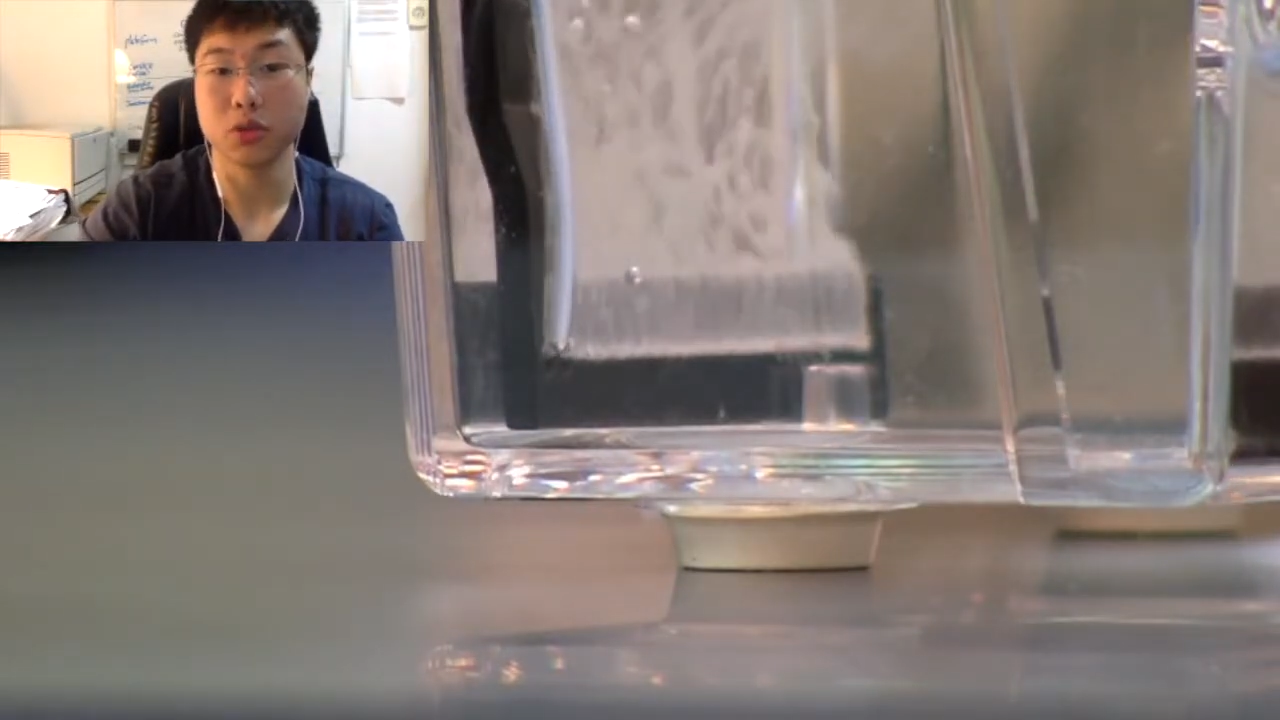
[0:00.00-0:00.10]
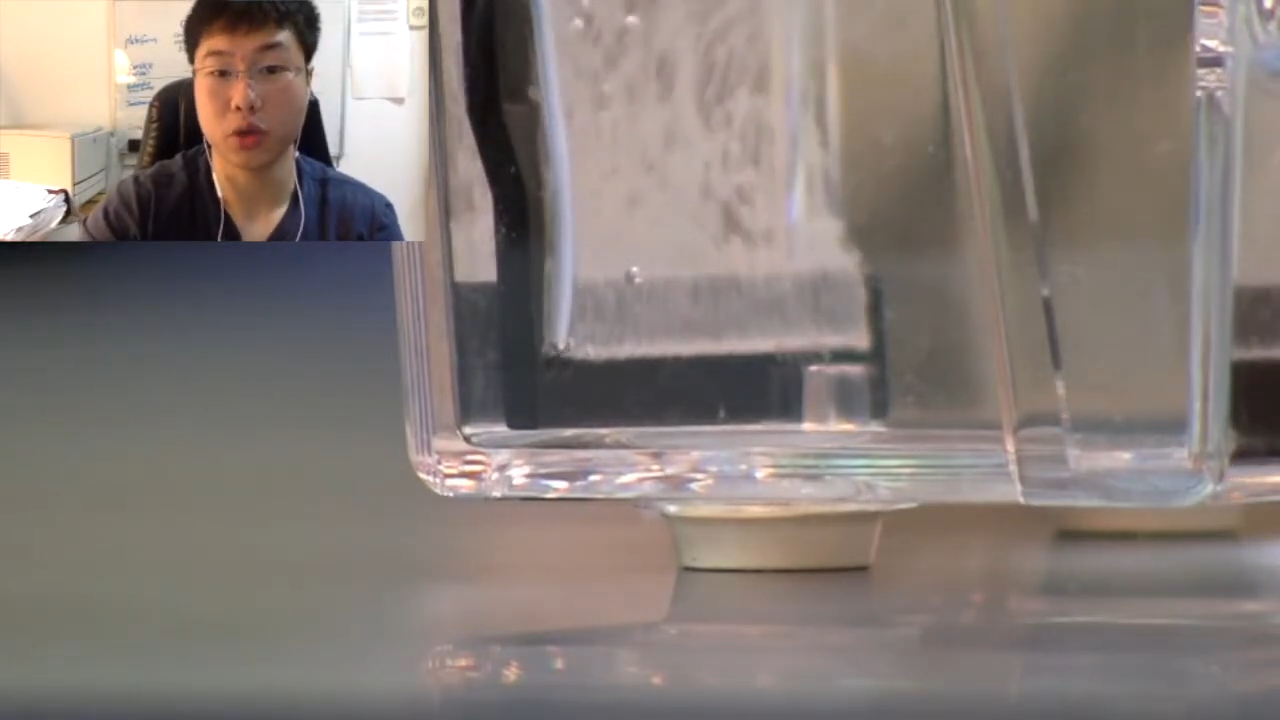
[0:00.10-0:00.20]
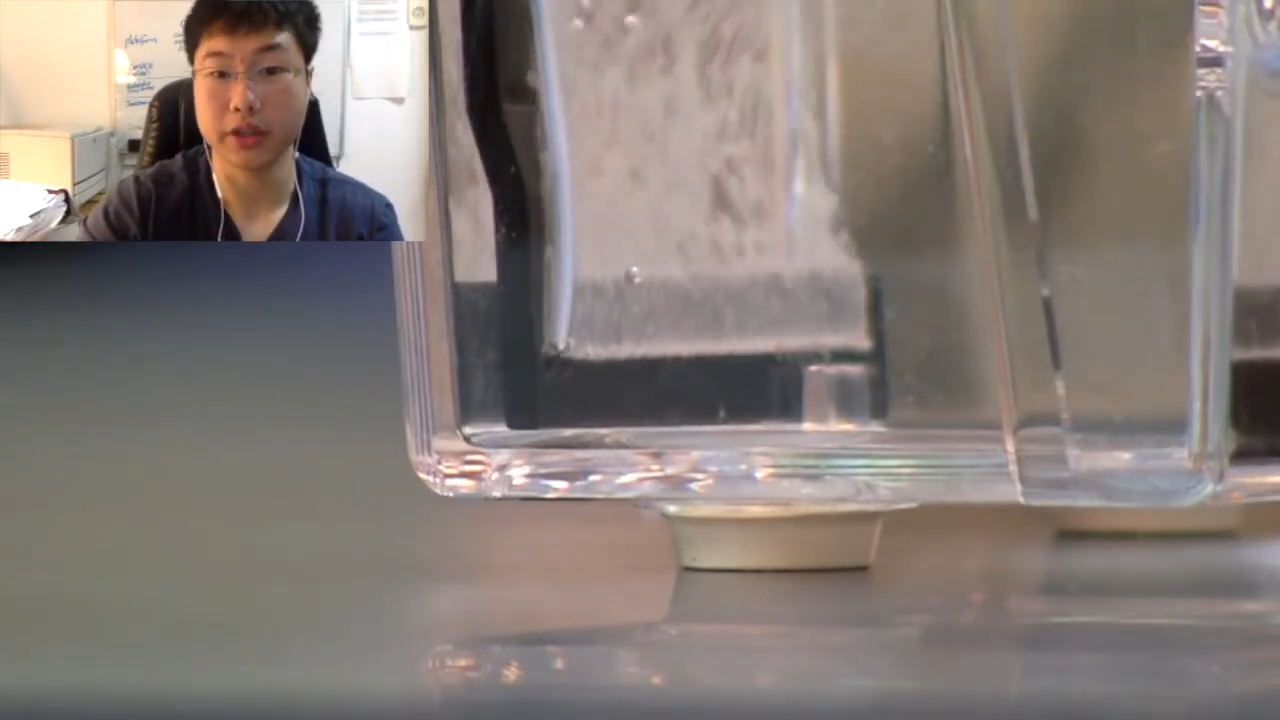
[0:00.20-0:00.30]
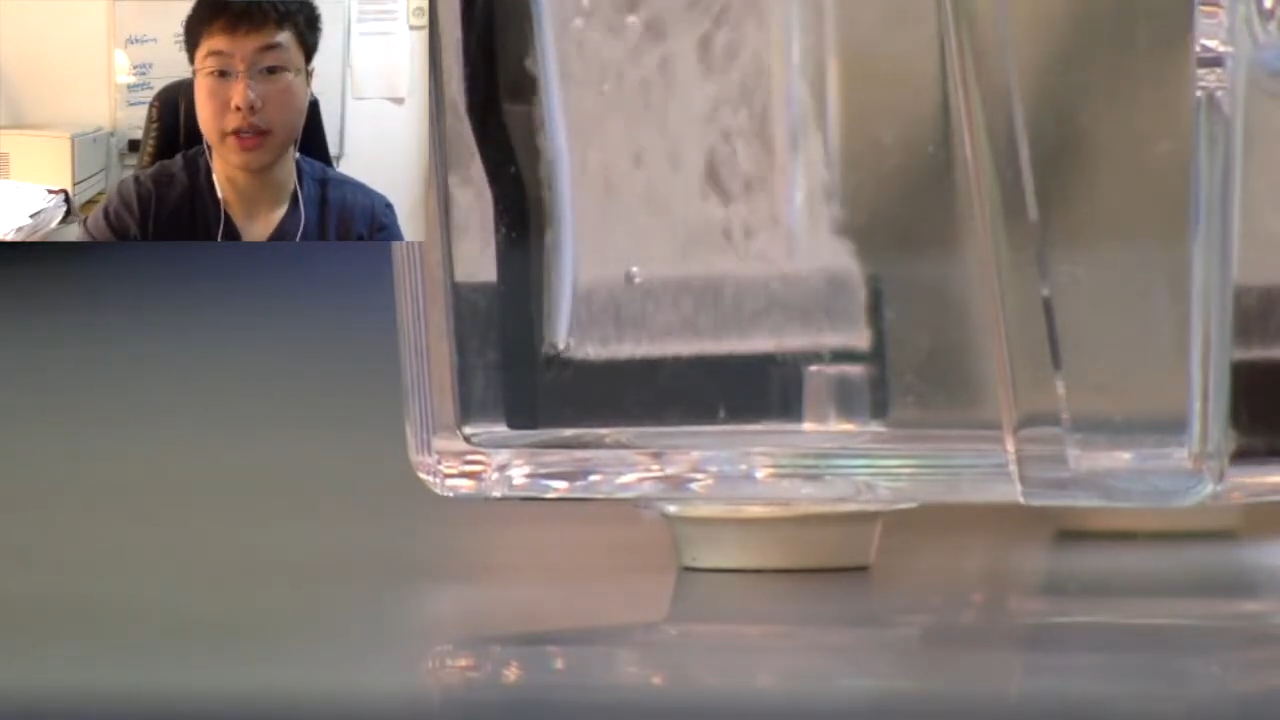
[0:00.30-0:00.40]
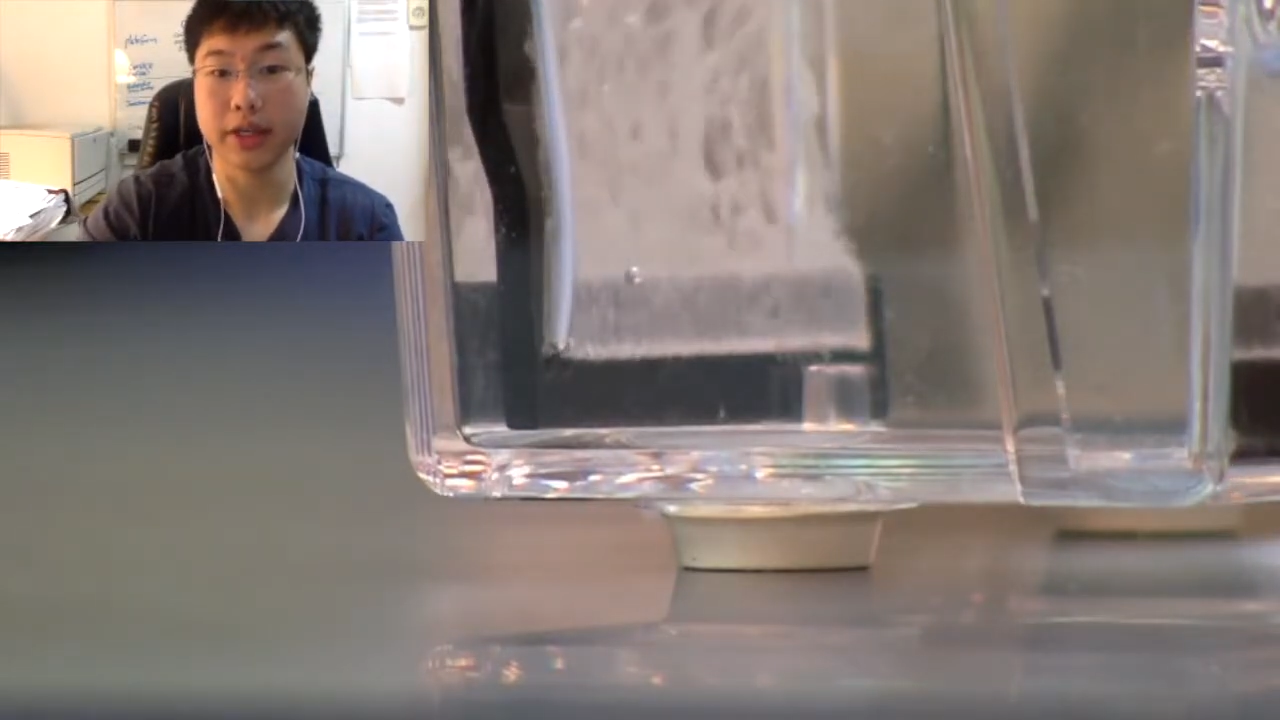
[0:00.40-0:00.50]

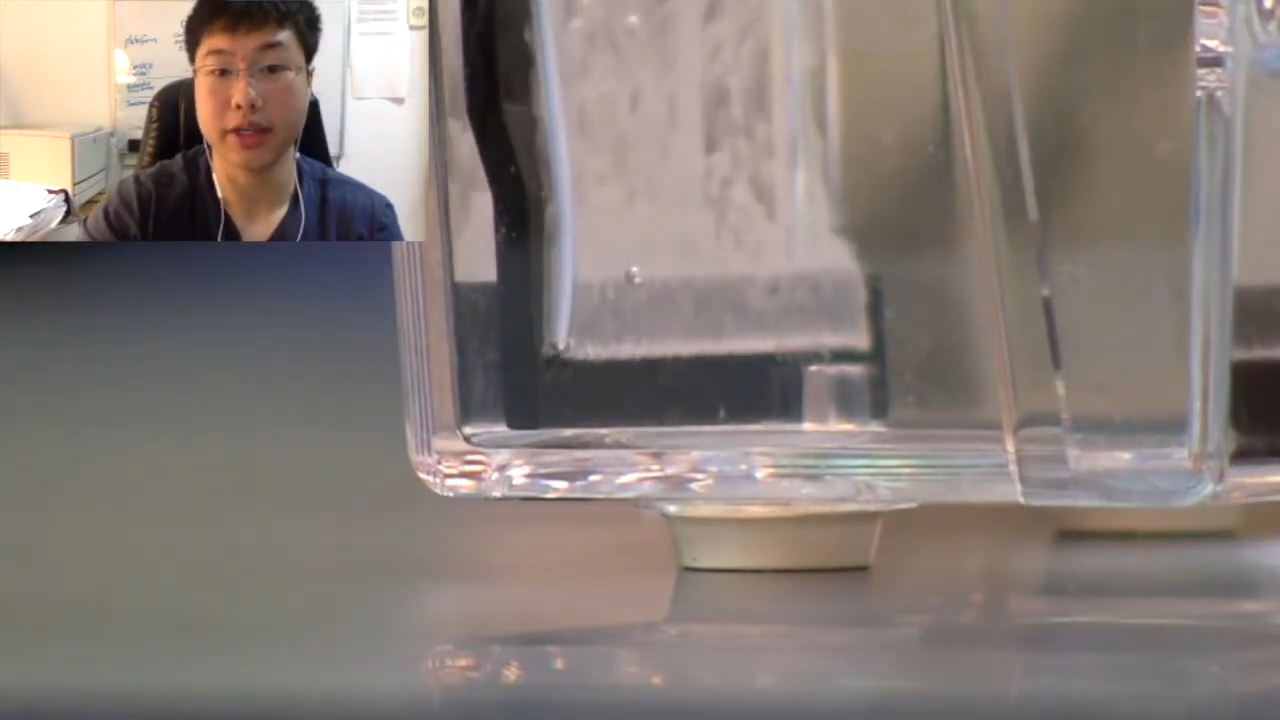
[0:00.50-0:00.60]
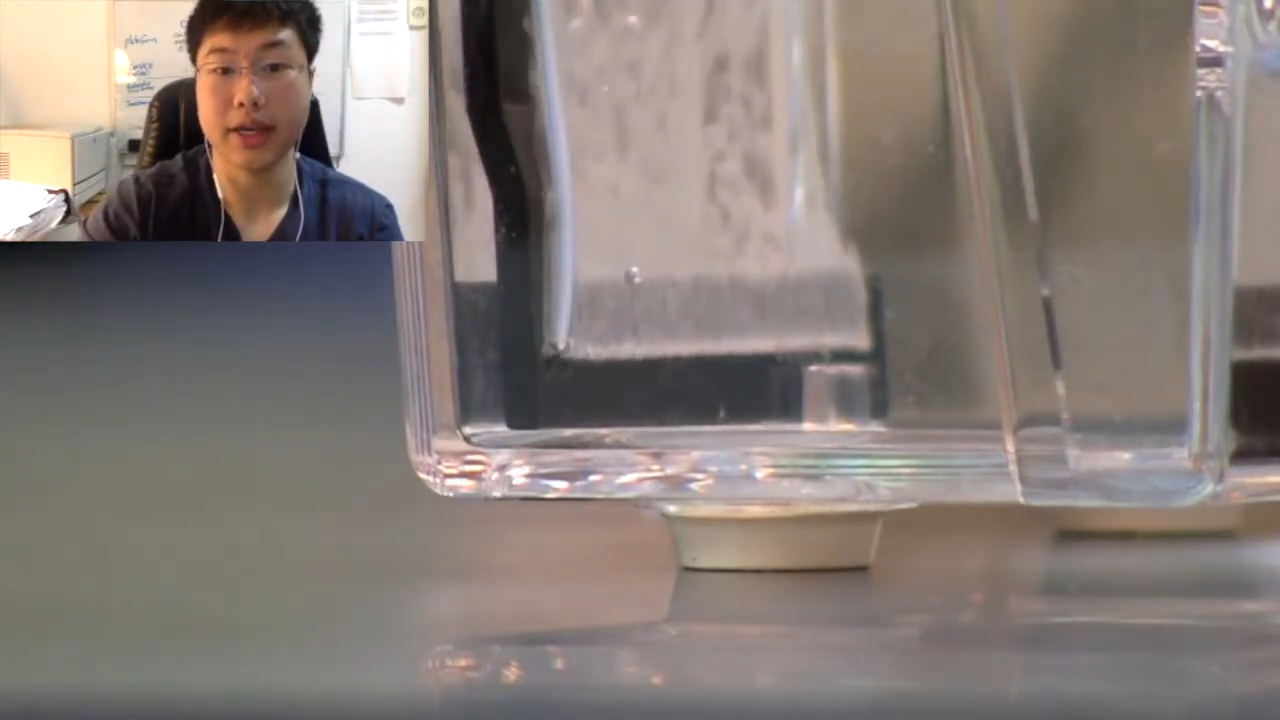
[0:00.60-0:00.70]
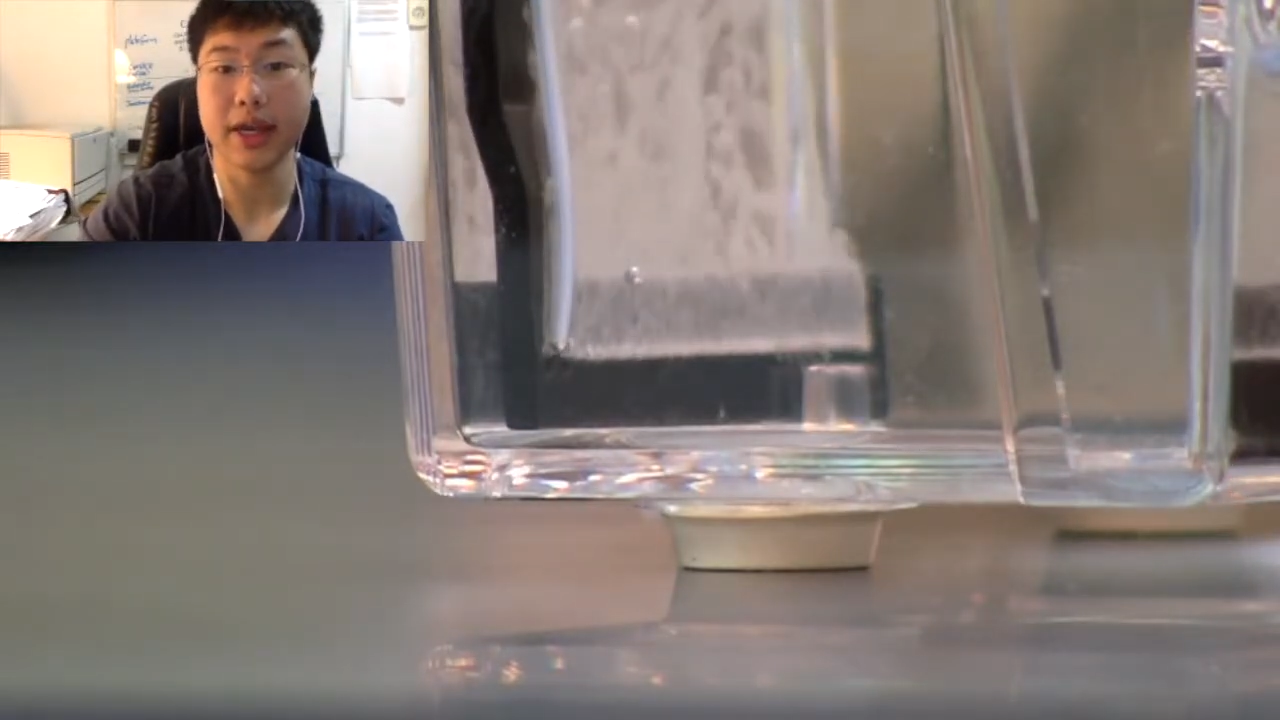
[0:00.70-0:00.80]
working